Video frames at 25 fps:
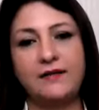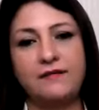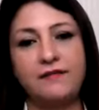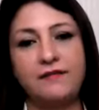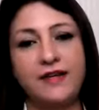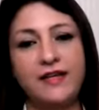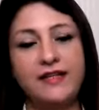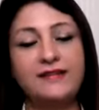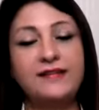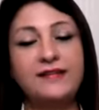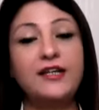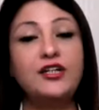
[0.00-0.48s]

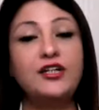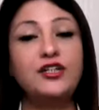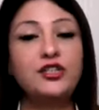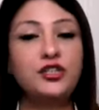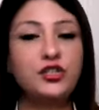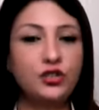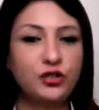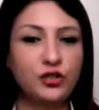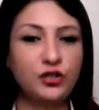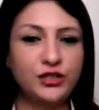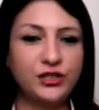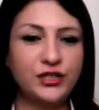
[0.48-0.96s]
feels he
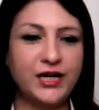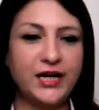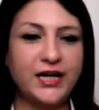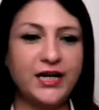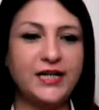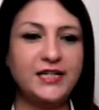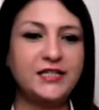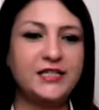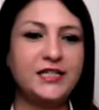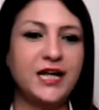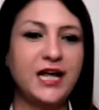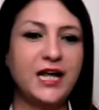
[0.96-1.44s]
should
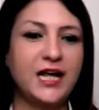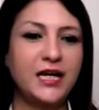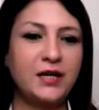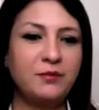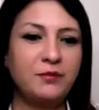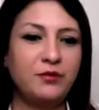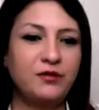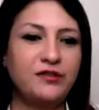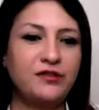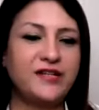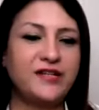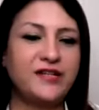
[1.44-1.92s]
change, and he
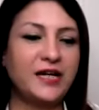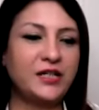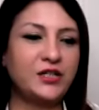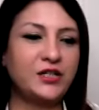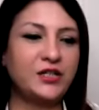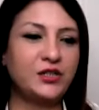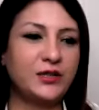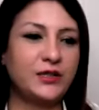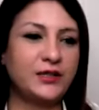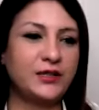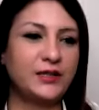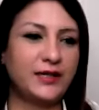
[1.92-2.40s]
puts
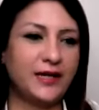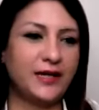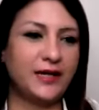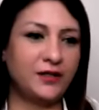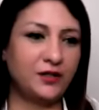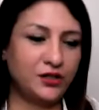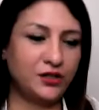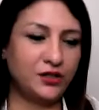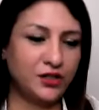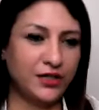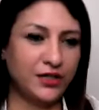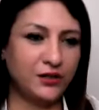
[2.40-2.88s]
actual
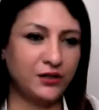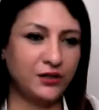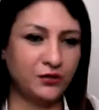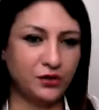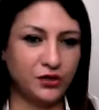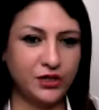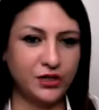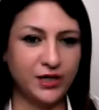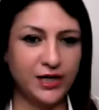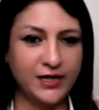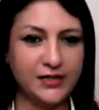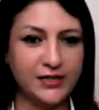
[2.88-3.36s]
energy into
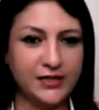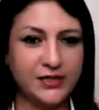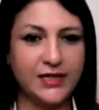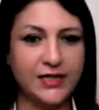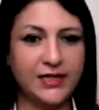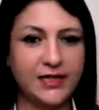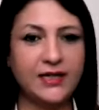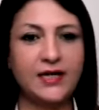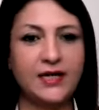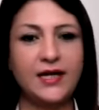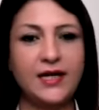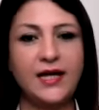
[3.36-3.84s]

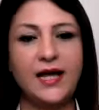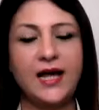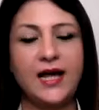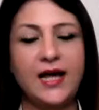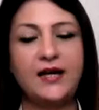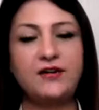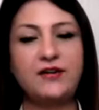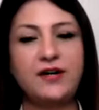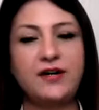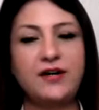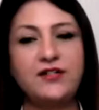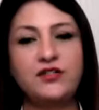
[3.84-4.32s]
changing
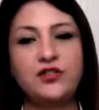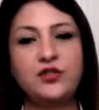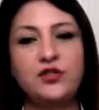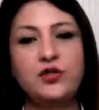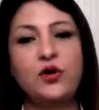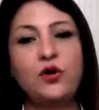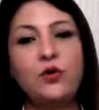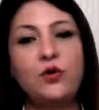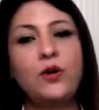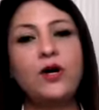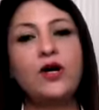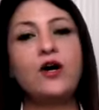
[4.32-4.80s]
and tries to
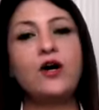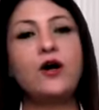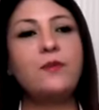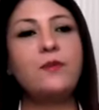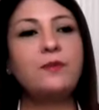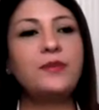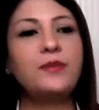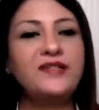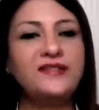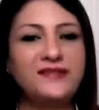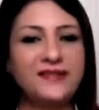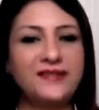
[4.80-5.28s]

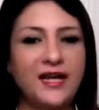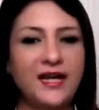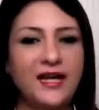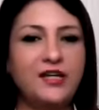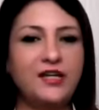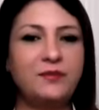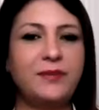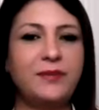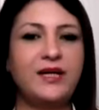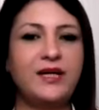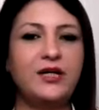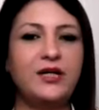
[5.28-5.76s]

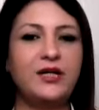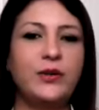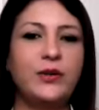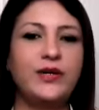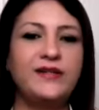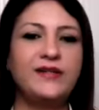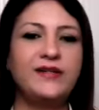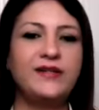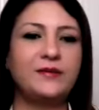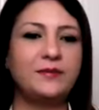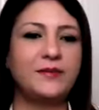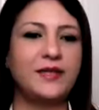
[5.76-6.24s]
overcompensate by
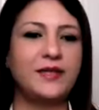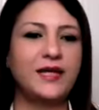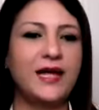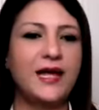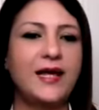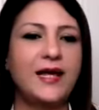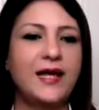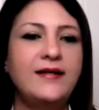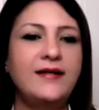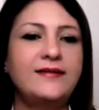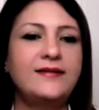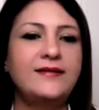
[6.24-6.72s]
doing something
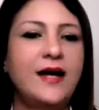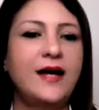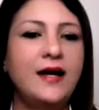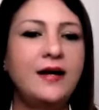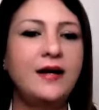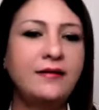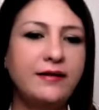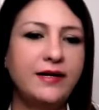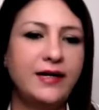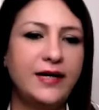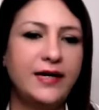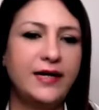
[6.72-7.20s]
else
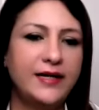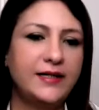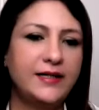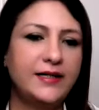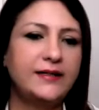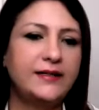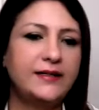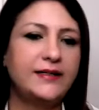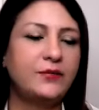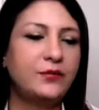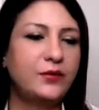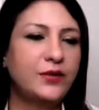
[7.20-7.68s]

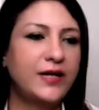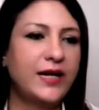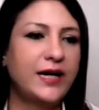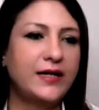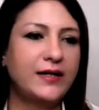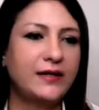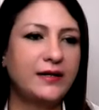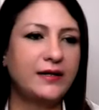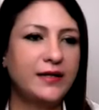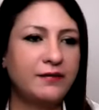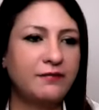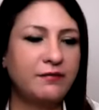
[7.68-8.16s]
unrelated that will
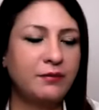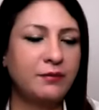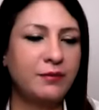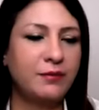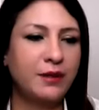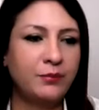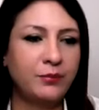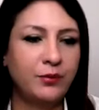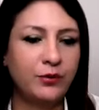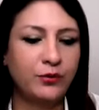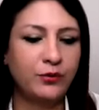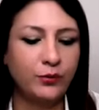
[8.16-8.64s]
give him
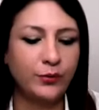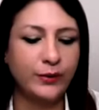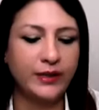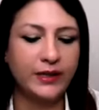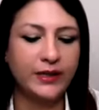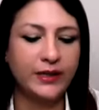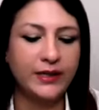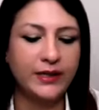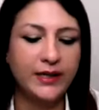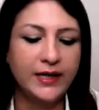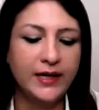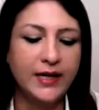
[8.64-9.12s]
approval.